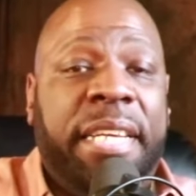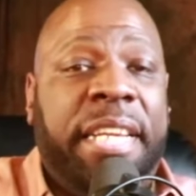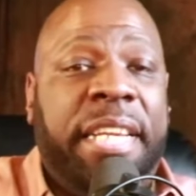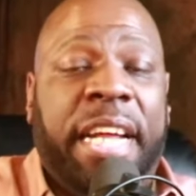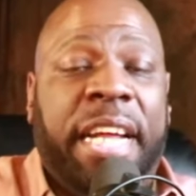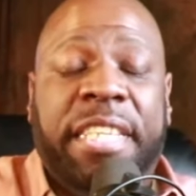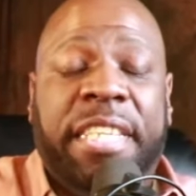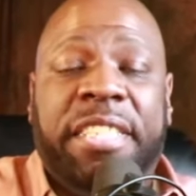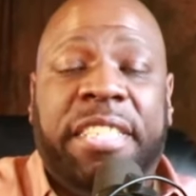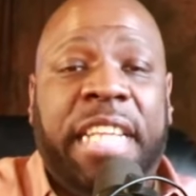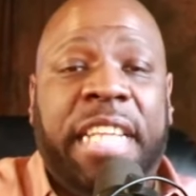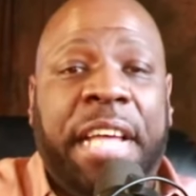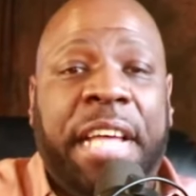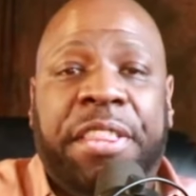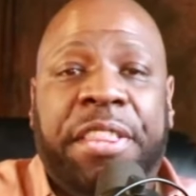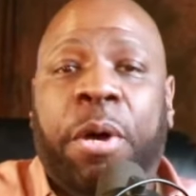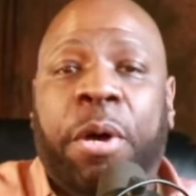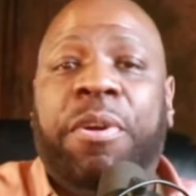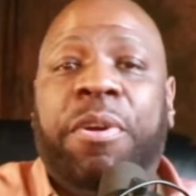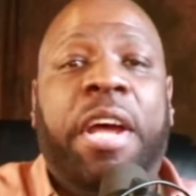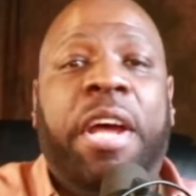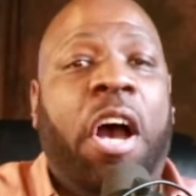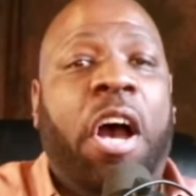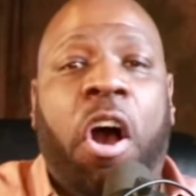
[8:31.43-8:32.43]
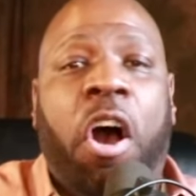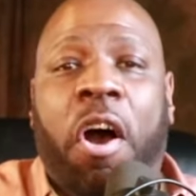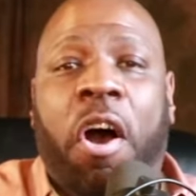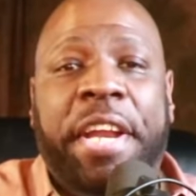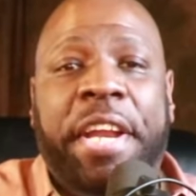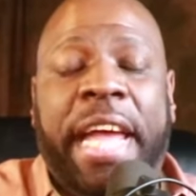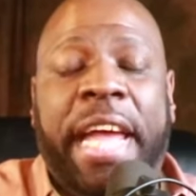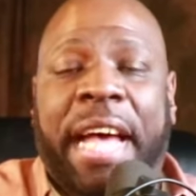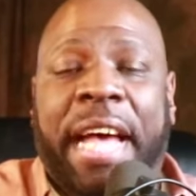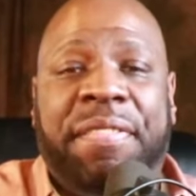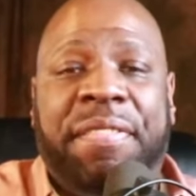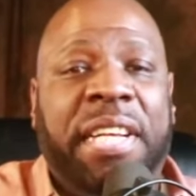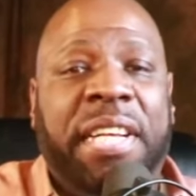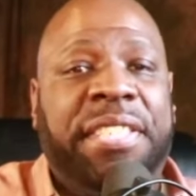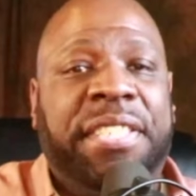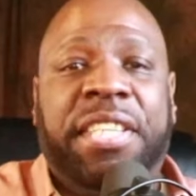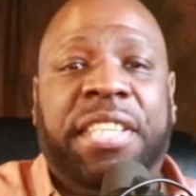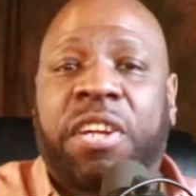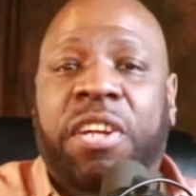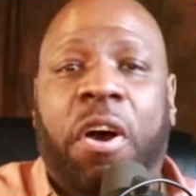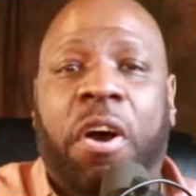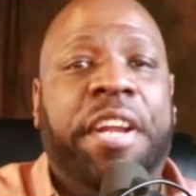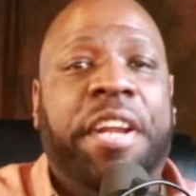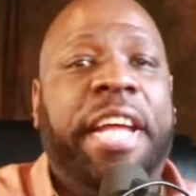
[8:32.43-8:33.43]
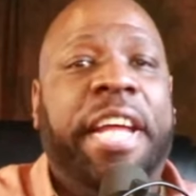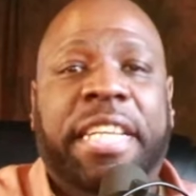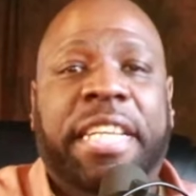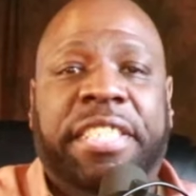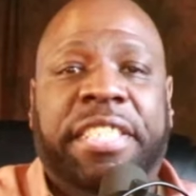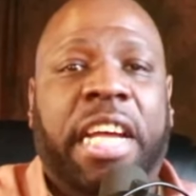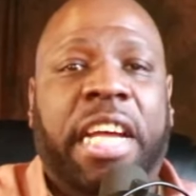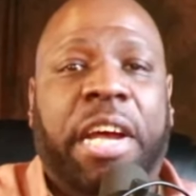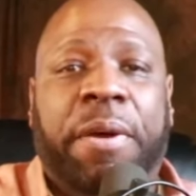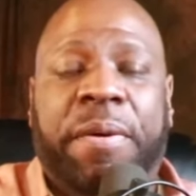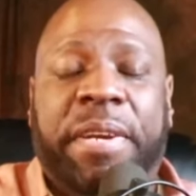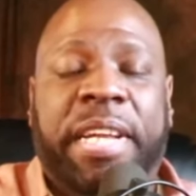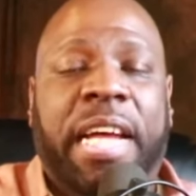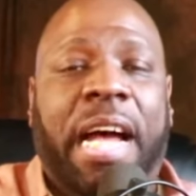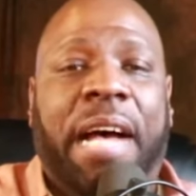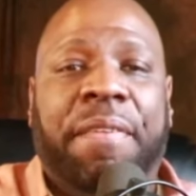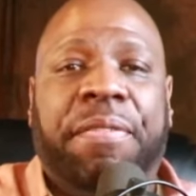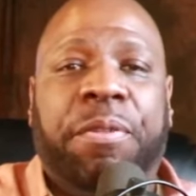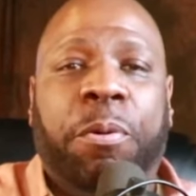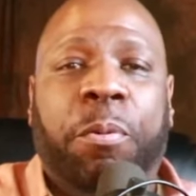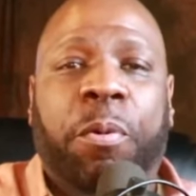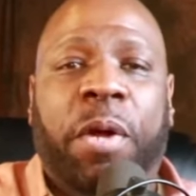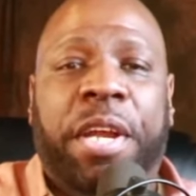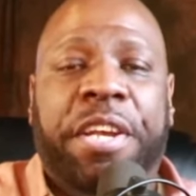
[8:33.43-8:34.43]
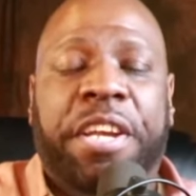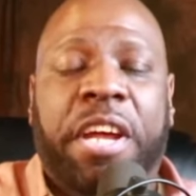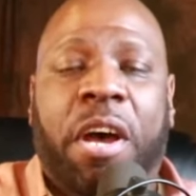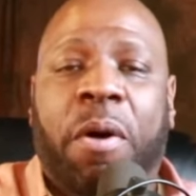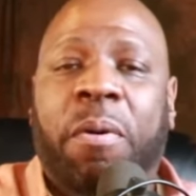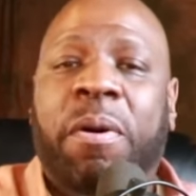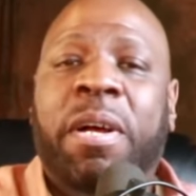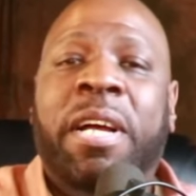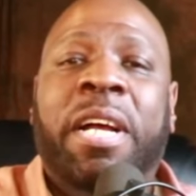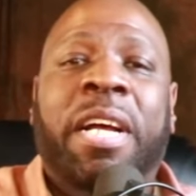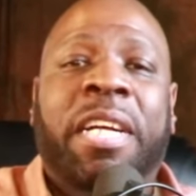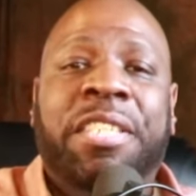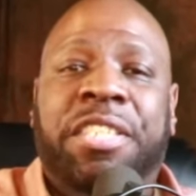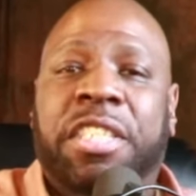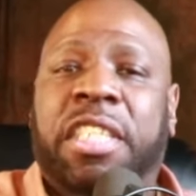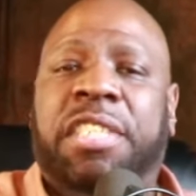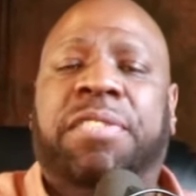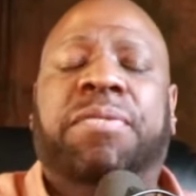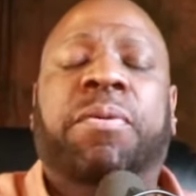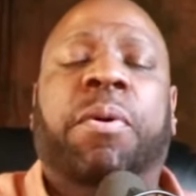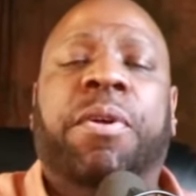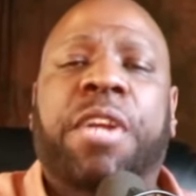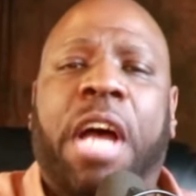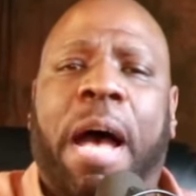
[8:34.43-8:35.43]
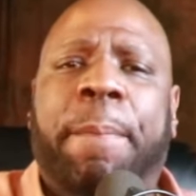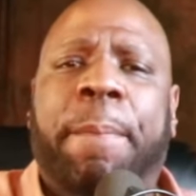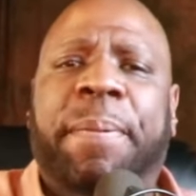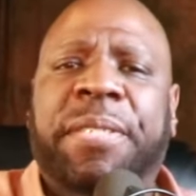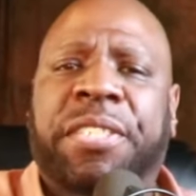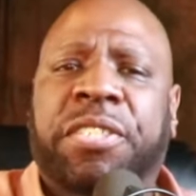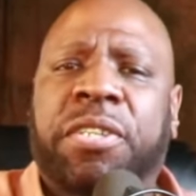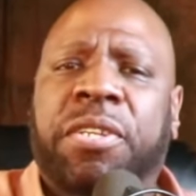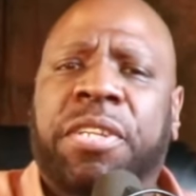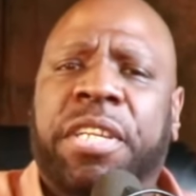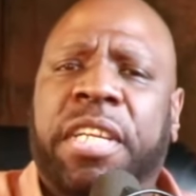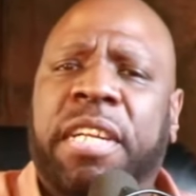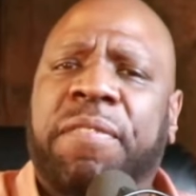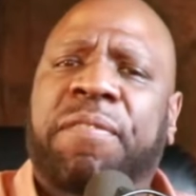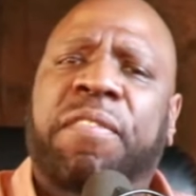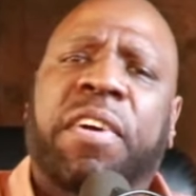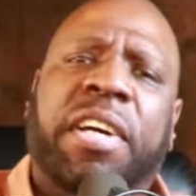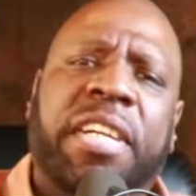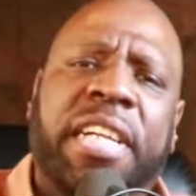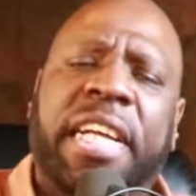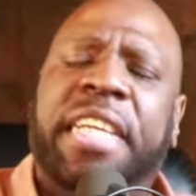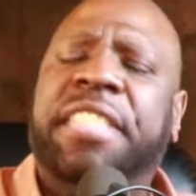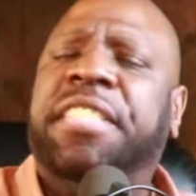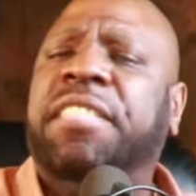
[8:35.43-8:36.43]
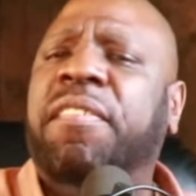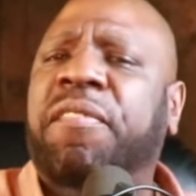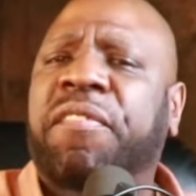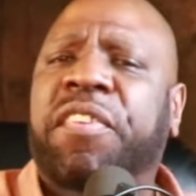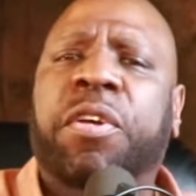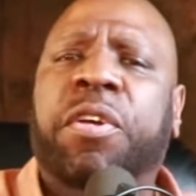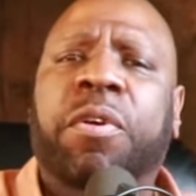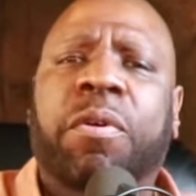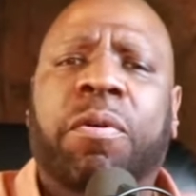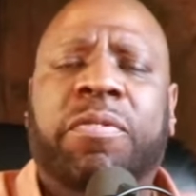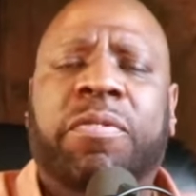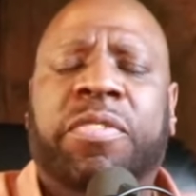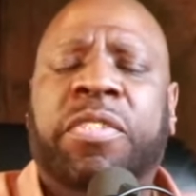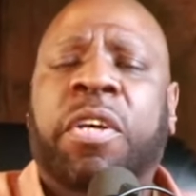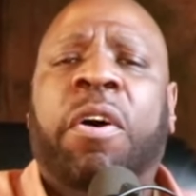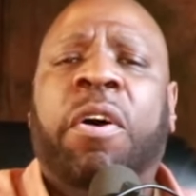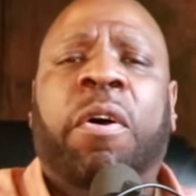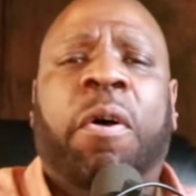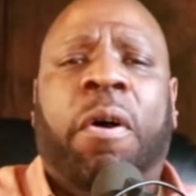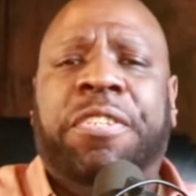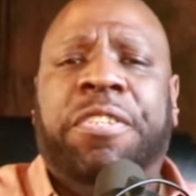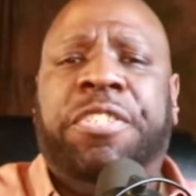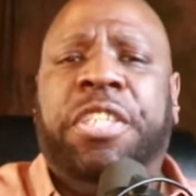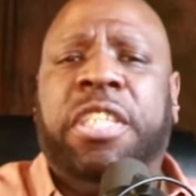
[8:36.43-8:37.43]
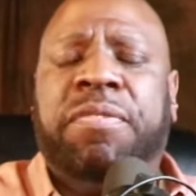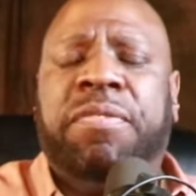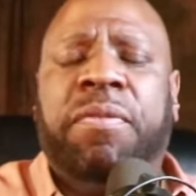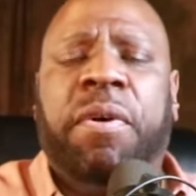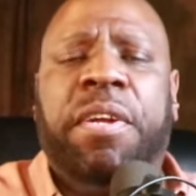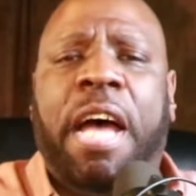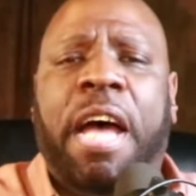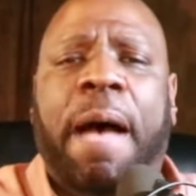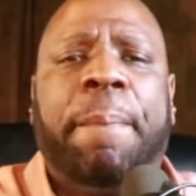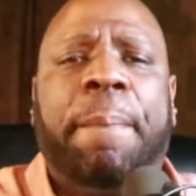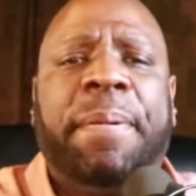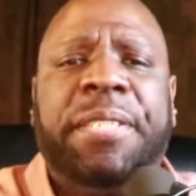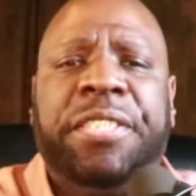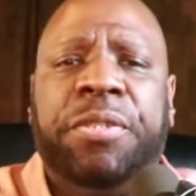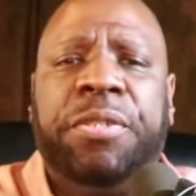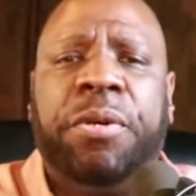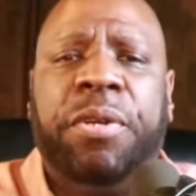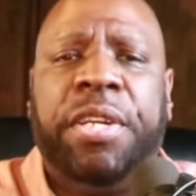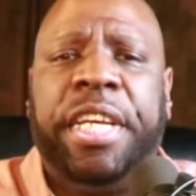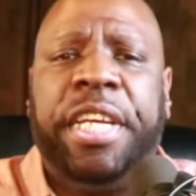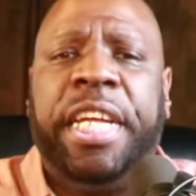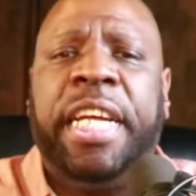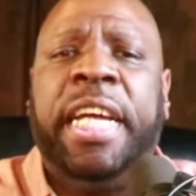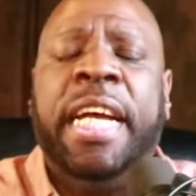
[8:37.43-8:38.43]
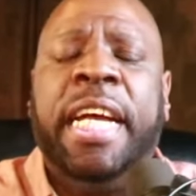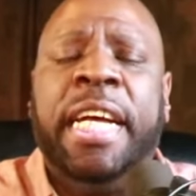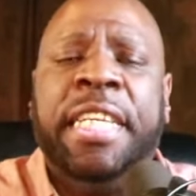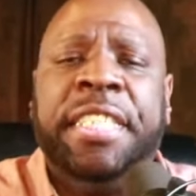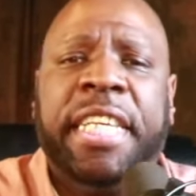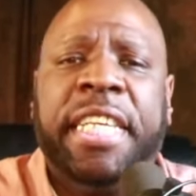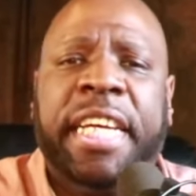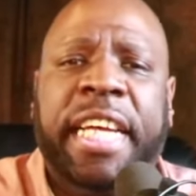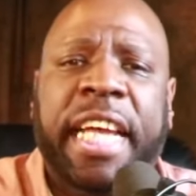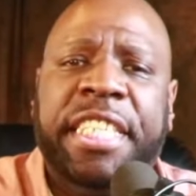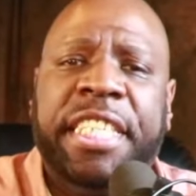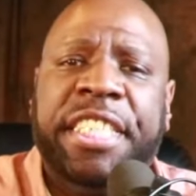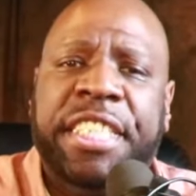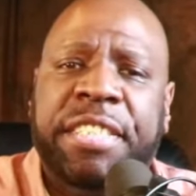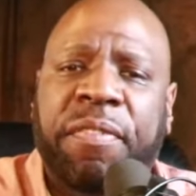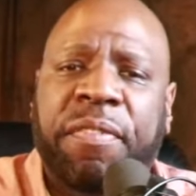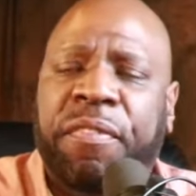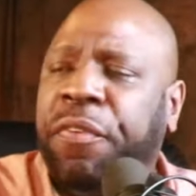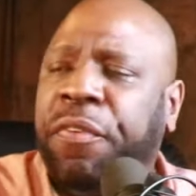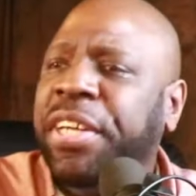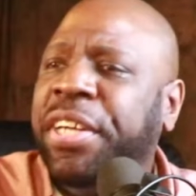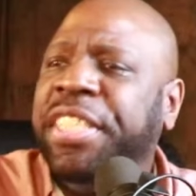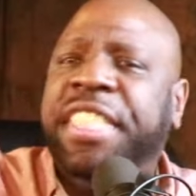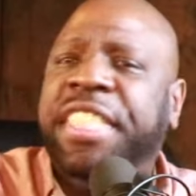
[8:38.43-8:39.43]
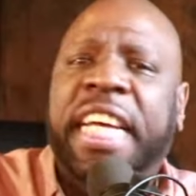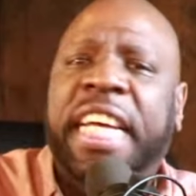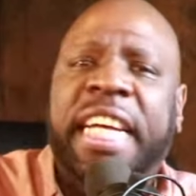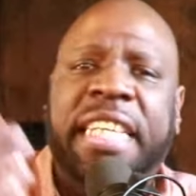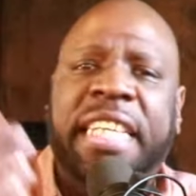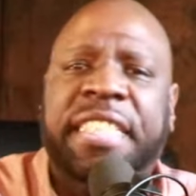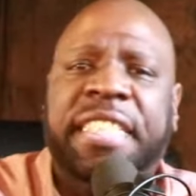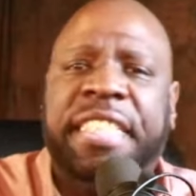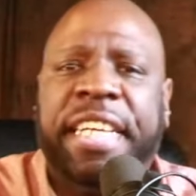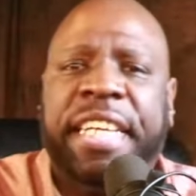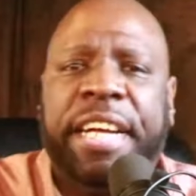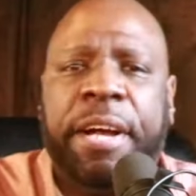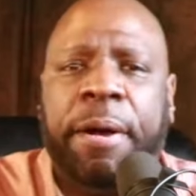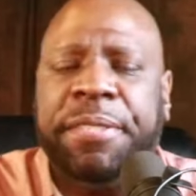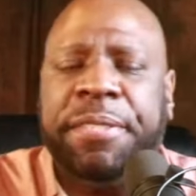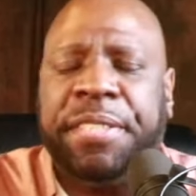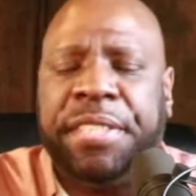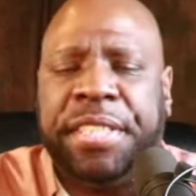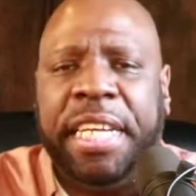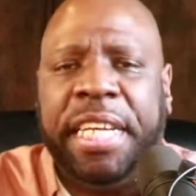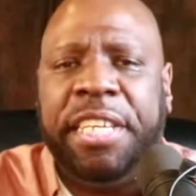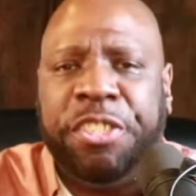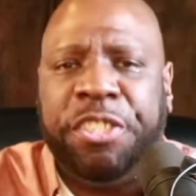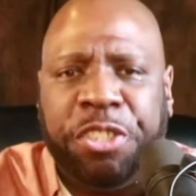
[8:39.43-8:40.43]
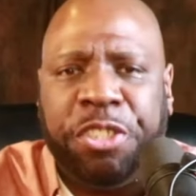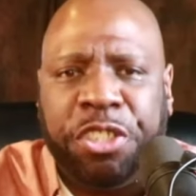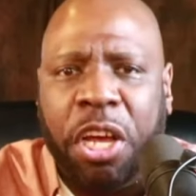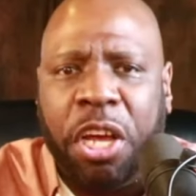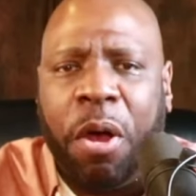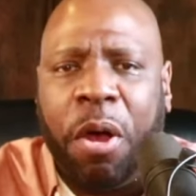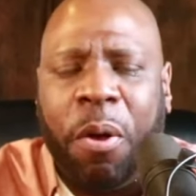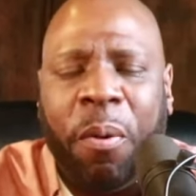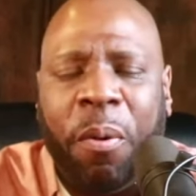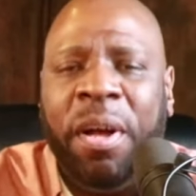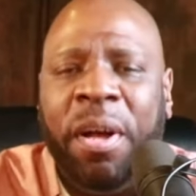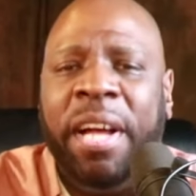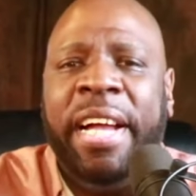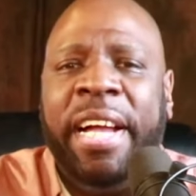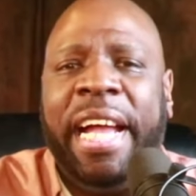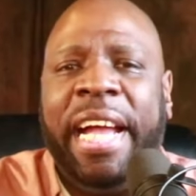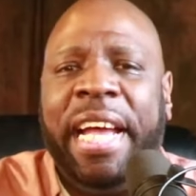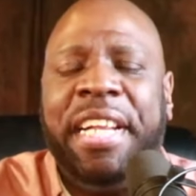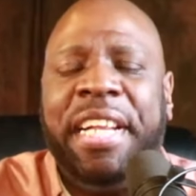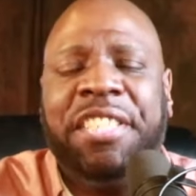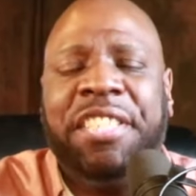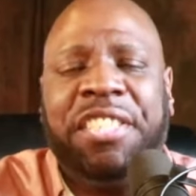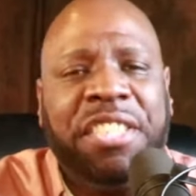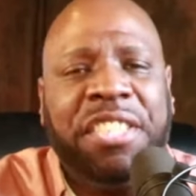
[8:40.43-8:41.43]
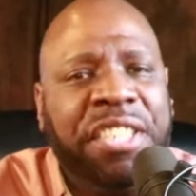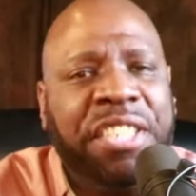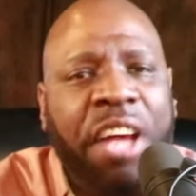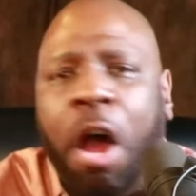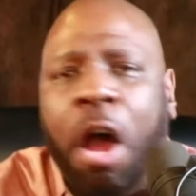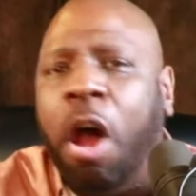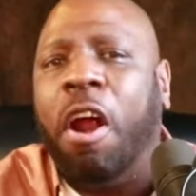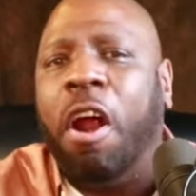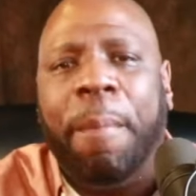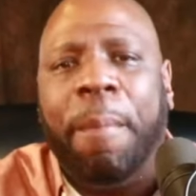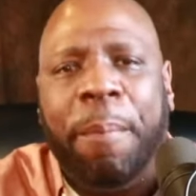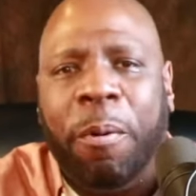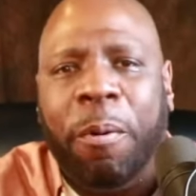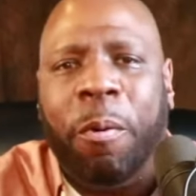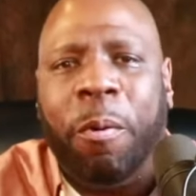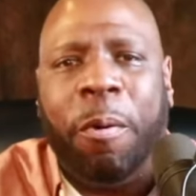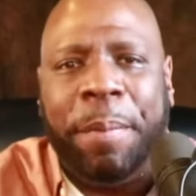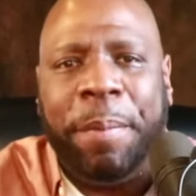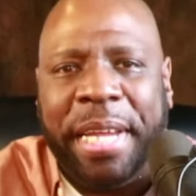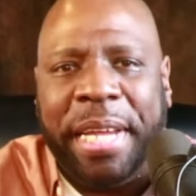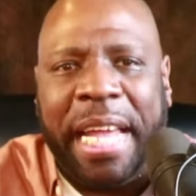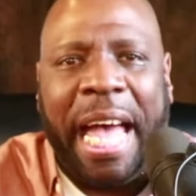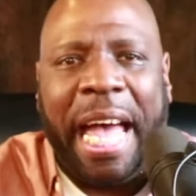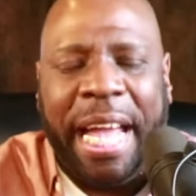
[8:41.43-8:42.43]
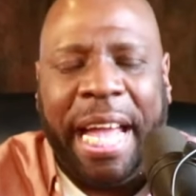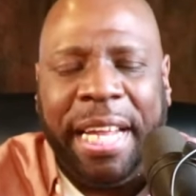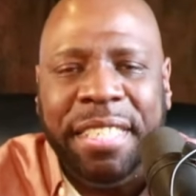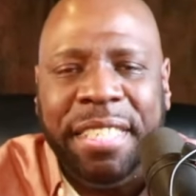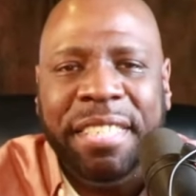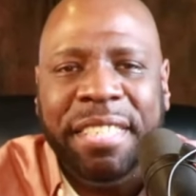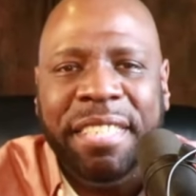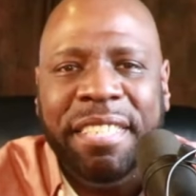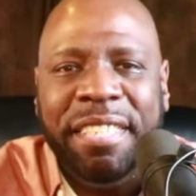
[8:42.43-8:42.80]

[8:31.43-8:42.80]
they, throw their all the ethics and all the integrity out the window just for an opportunity for clicks and views or just for an opportunity to get free tickets to go see the show. And it's just horrible what we got.